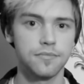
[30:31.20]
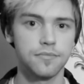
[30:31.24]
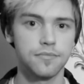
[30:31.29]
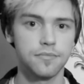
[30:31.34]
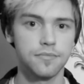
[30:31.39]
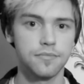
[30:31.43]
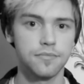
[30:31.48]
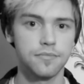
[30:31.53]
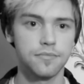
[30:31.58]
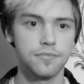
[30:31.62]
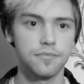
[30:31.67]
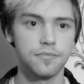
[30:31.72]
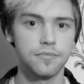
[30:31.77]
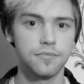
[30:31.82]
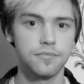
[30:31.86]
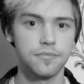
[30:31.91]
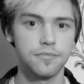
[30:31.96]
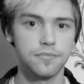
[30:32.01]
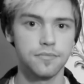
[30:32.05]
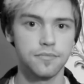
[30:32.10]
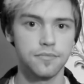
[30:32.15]

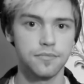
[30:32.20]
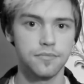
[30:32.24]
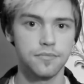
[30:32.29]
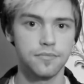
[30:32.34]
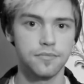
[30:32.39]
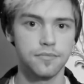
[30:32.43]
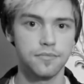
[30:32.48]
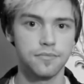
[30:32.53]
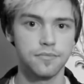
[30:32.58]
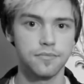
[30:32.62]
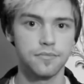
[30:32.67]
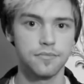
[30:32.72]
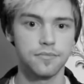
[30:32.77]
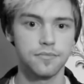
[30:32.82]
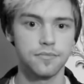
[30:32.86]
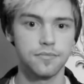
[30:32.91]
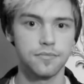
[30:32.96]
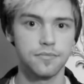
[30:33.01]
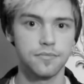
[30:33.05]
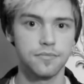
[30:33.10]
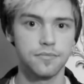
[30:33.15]

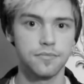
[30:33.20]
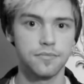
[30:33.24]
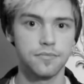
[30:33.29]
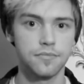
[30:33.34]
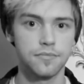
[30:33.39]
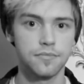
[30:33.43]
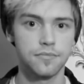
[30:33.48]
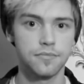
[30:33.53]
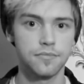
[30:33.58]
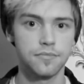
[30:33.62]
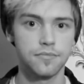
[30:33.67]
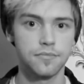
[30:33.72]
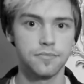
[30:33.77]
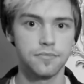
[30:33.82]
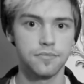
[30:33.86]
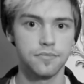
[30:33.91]
[no speech]